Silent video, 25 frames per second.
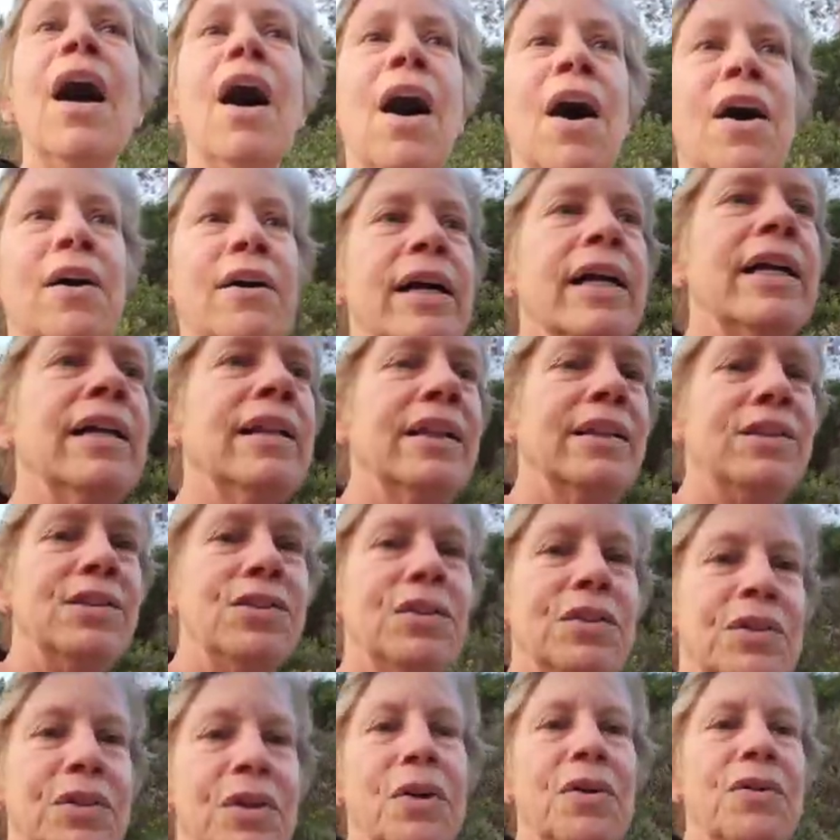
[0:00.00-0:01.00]
All right,
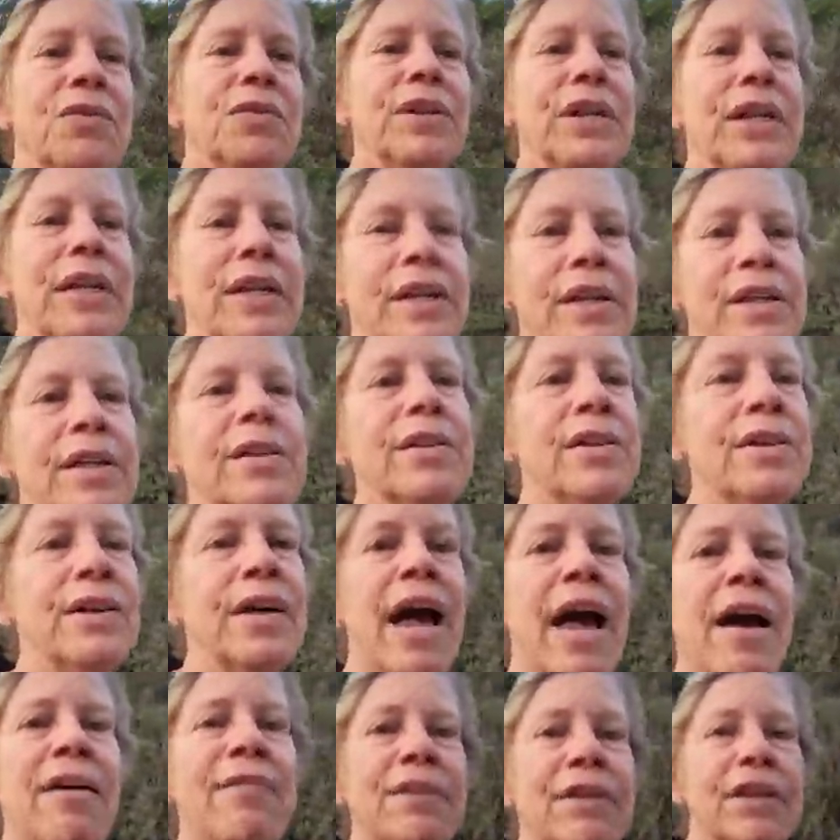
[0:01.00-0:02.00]
let's look over here. They're
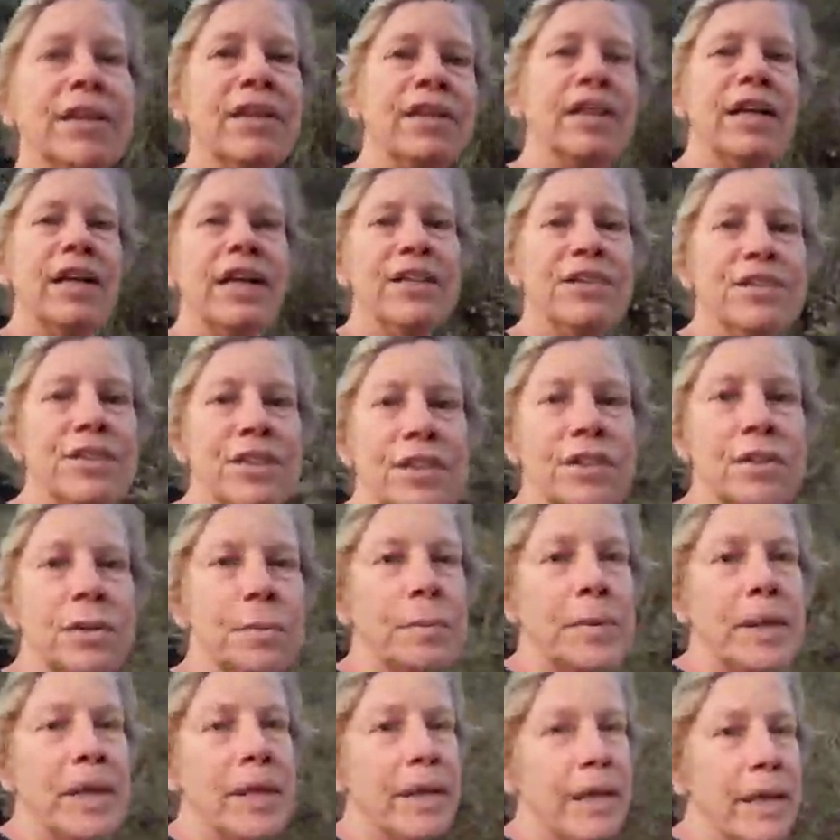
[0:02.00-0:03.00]
having a nice little
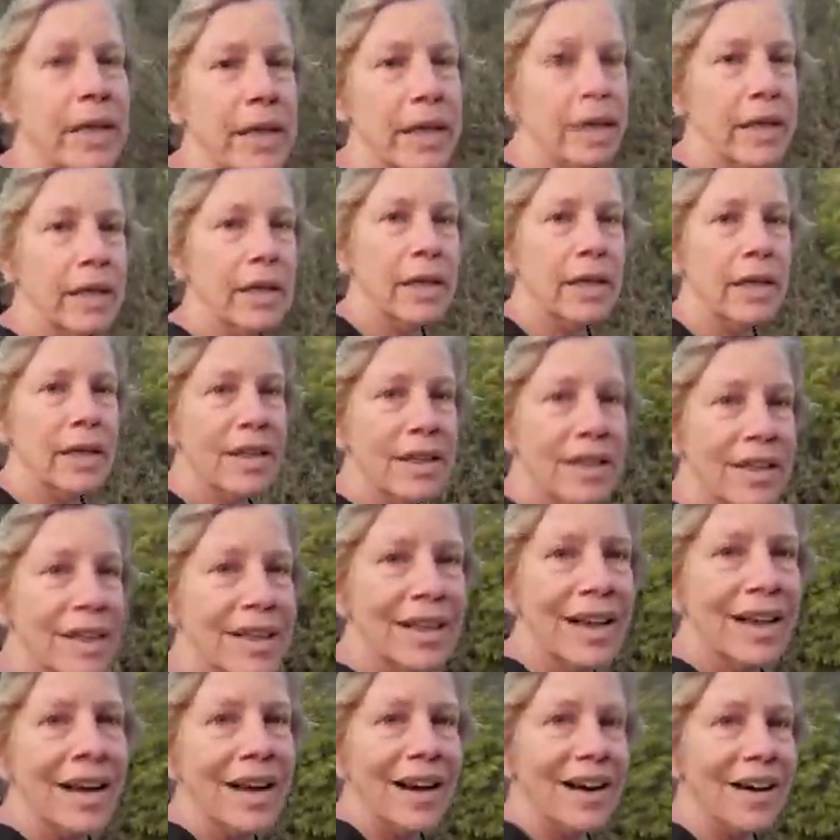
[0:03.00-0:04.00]
meeting.
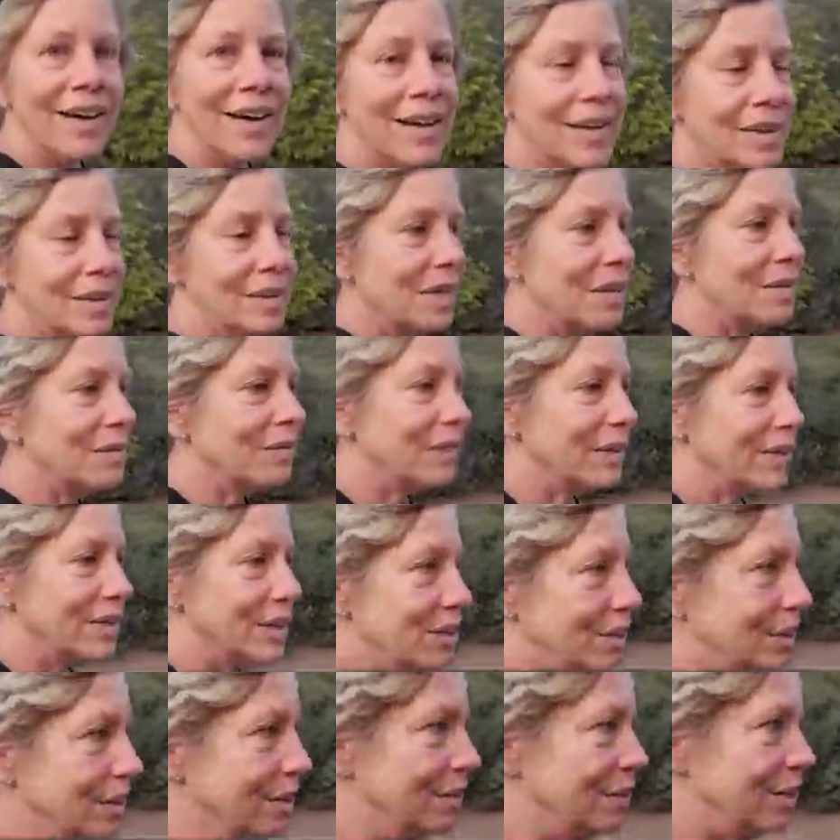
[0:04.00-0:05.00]
Oh, I love
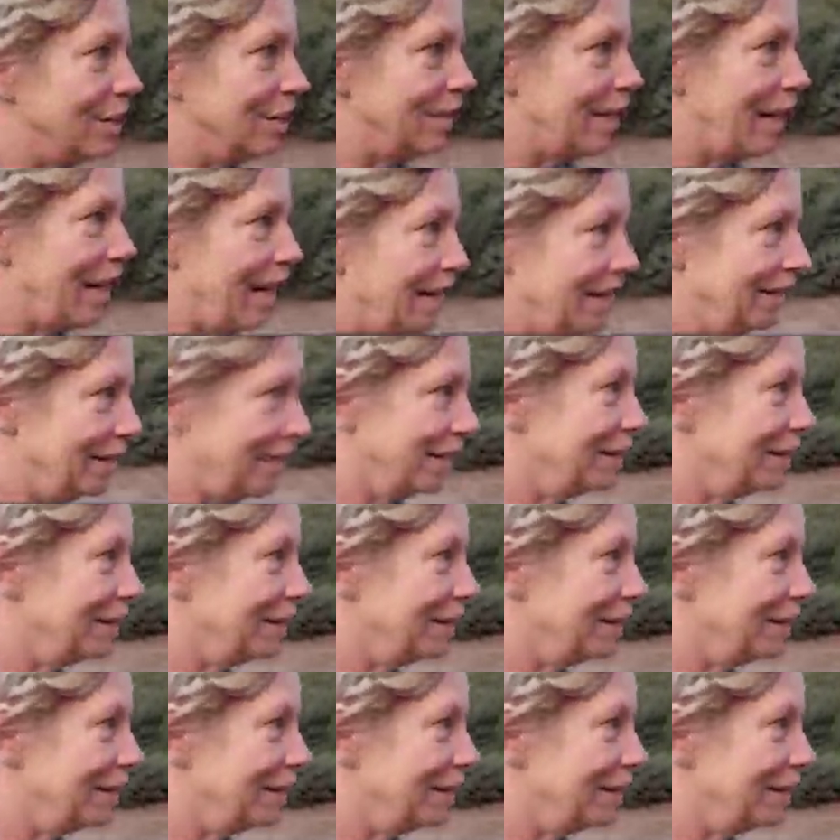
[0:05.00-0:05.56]
listening to that.